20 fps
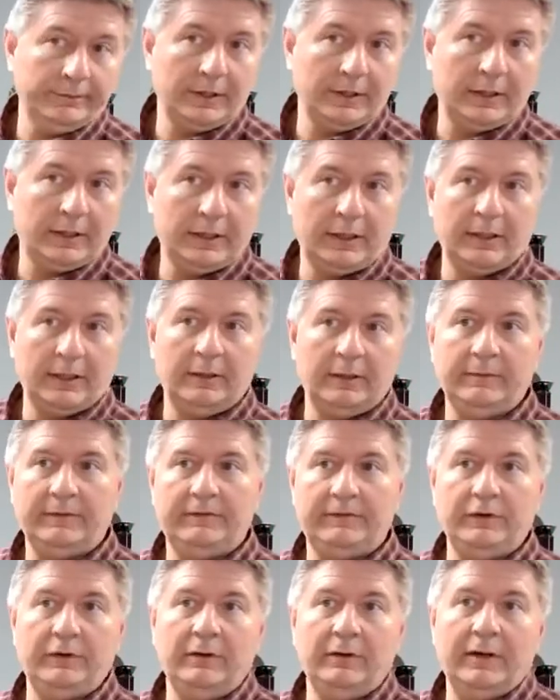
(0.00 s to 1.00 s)
If
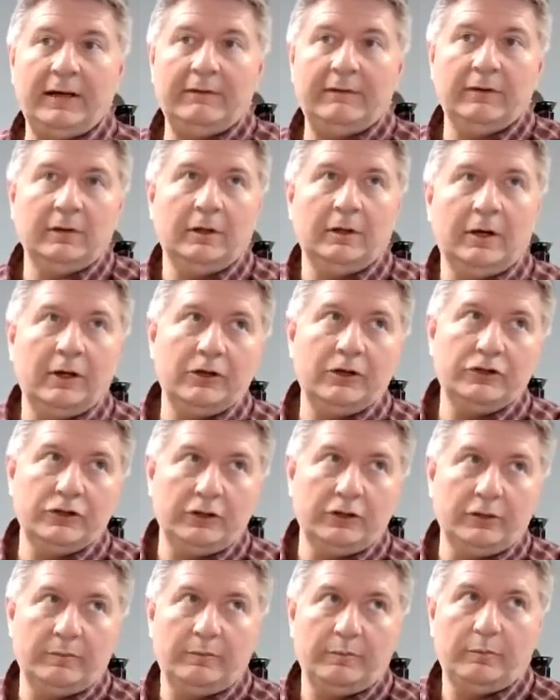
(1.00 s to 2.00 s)
you do have a
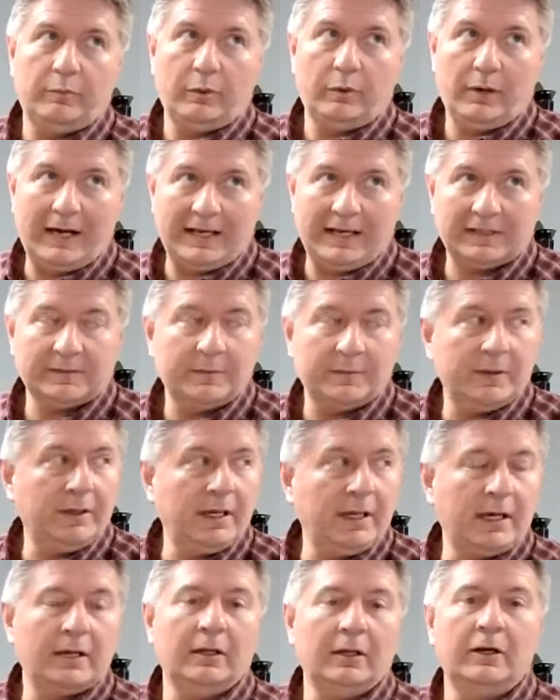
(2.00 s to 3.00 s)
larger press but
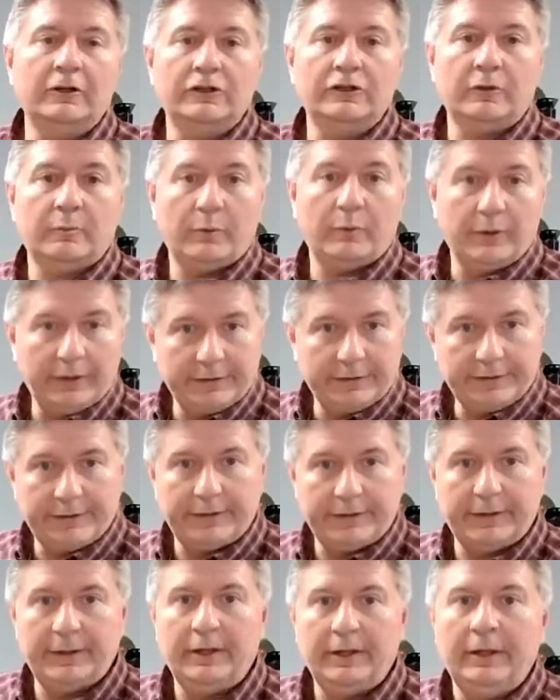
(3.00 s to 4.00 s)
not a larger
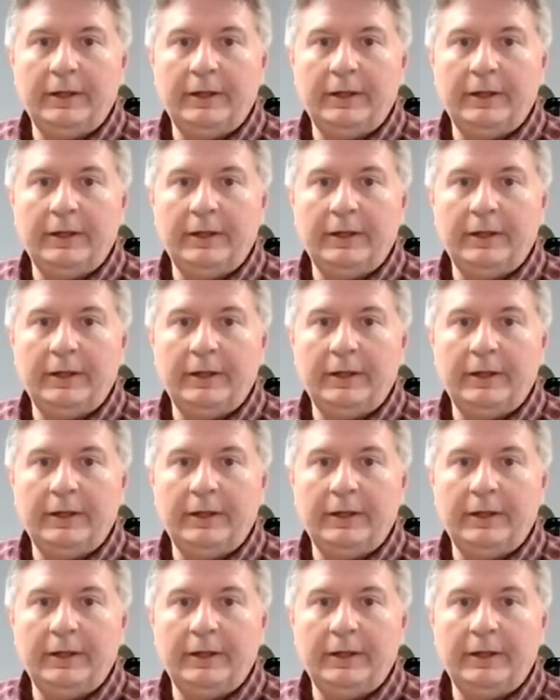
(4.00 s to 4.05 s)
printer,